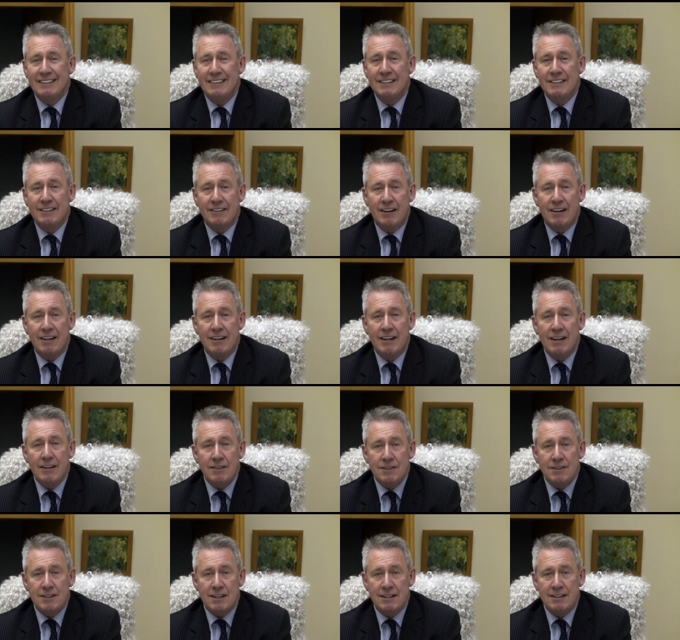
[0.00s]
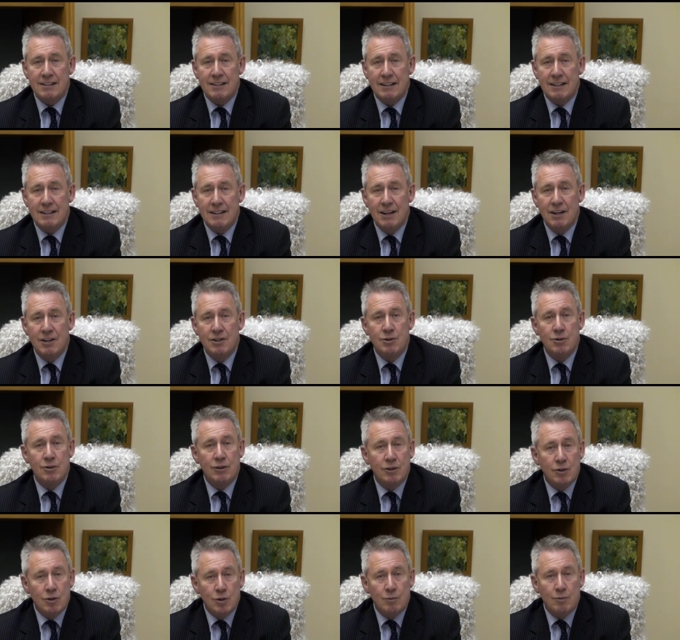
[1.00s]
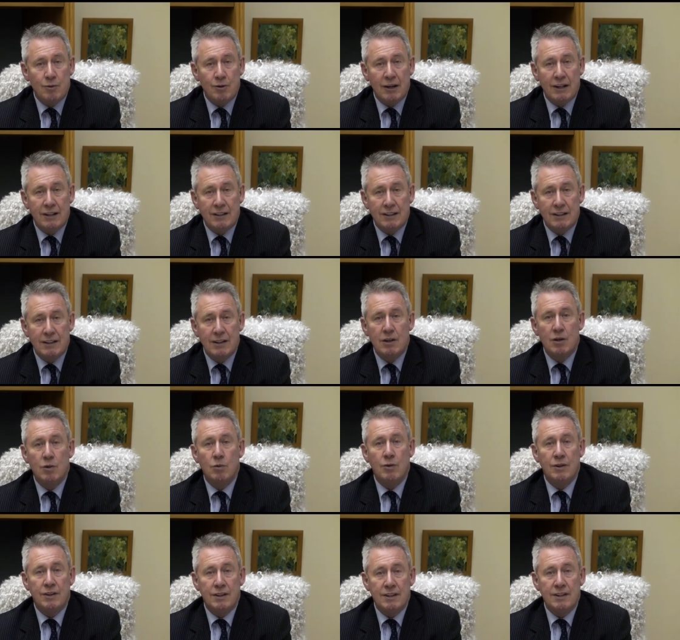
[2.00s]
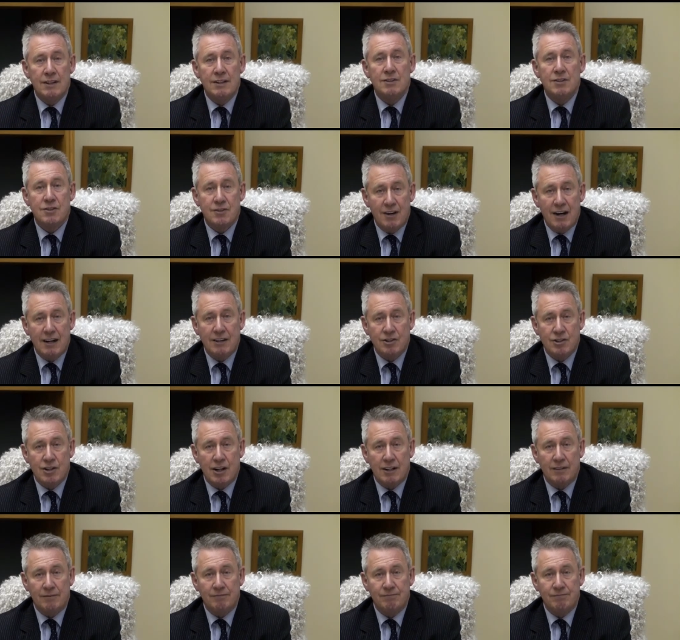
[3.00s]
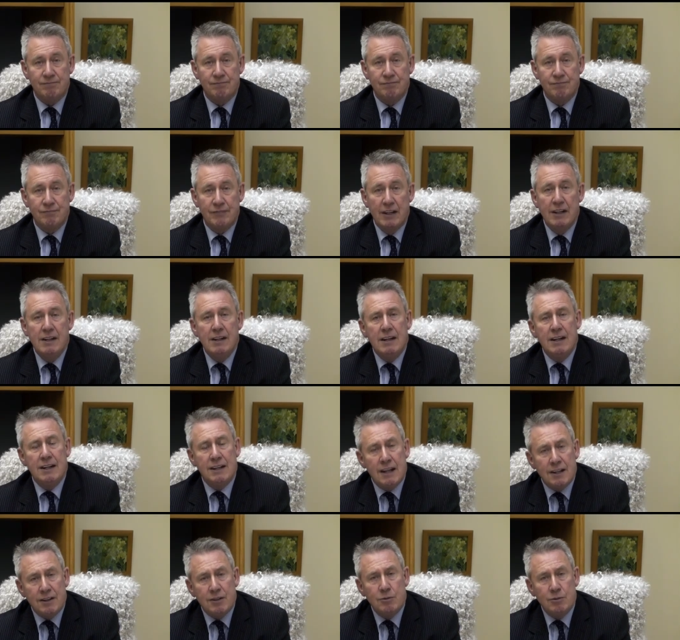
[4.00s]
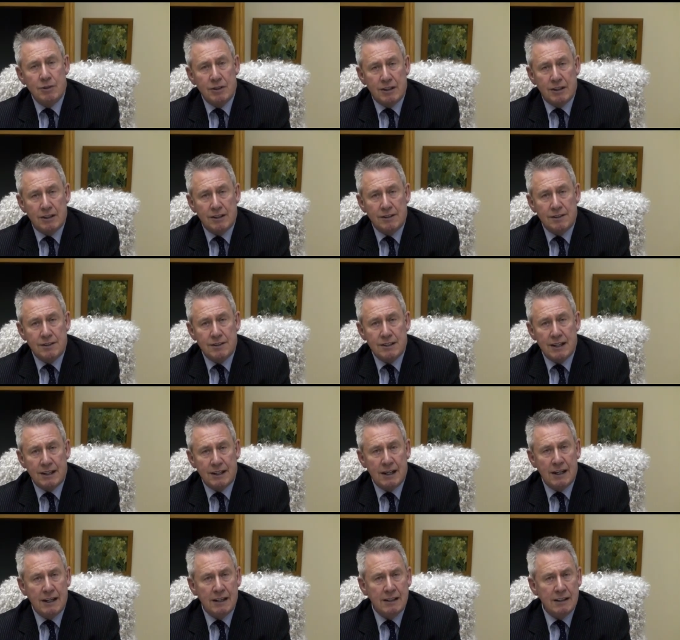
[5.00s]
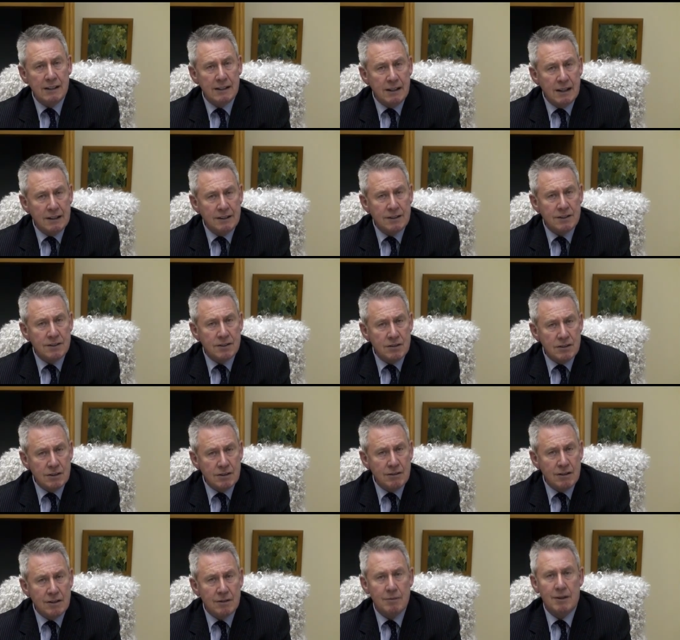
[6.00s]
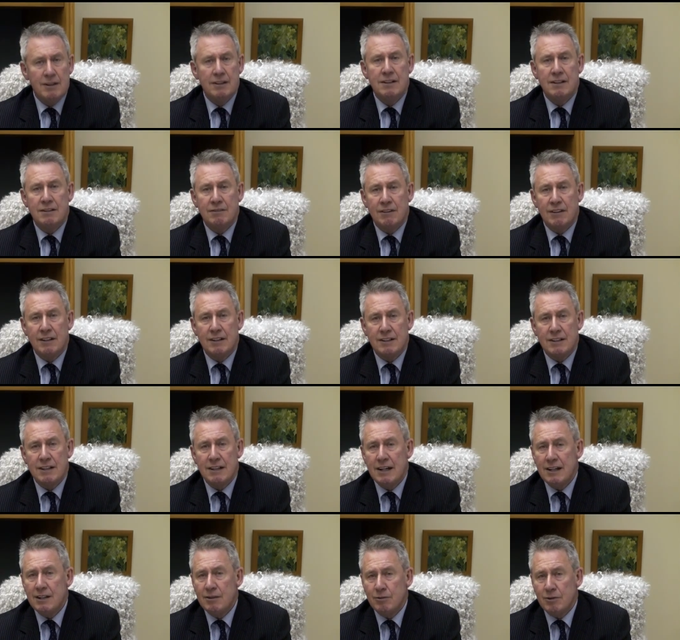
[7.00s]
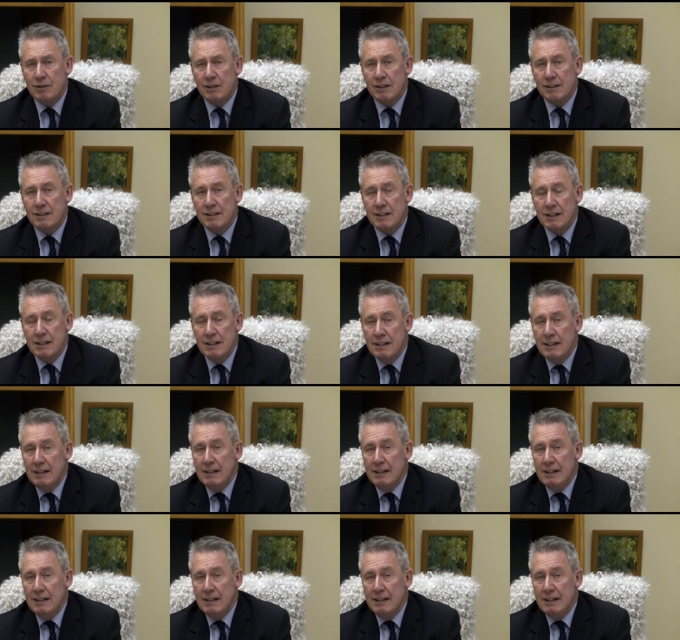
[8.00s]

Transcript: integrated health centre to incorporate within its structure. In other words, and, and there's good credibility for this, in other words,